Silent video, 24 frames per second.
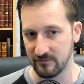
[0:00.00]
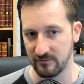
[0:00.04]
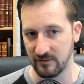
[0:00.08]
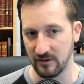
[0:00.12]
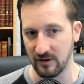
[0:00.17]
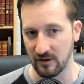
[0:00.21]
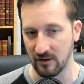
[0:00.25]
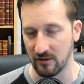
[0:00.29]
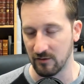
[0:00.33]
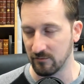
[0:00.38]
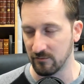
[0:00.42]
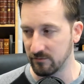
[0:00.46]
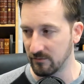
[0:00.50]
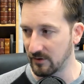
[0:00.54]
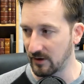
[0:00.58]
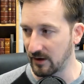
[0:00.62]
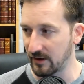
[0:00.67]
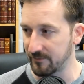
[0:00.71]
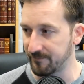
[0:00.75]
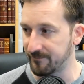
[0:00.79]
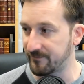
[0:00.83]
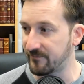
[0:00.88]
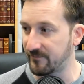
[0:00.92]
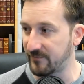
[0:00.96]
you know,
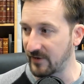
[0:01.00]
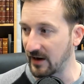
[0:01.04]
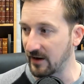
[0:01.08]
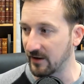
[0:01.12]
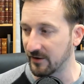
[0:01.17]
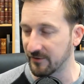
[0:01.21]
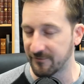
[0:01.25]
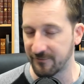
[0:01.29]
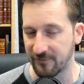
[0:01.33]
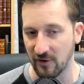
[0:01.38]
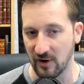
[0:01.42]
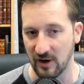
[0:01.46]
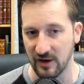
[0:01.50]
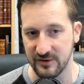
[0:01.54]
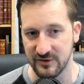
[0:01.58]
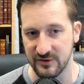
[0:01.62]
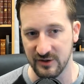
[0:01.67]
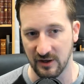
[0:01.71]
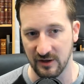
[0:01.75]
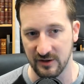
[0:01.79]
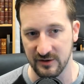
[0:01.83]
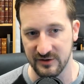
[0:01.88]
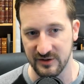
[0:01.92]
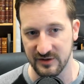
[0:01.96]
I filed fraud
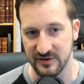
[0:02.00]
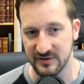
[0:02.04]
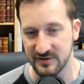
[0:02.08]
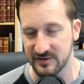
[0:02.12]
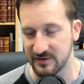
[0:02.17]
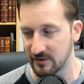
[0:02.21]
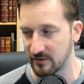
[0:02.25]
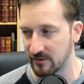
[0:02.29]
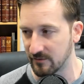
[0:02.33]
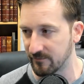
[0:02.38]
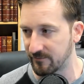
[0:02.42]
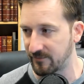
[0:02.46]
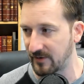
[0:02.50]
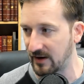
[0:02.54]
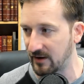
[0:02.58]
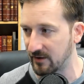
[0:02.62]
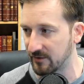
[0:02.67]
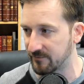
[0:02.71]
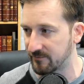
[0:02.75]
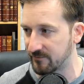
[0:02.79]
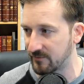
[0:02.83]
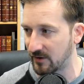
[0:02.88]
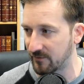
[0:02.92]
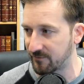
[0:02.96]
charges or filed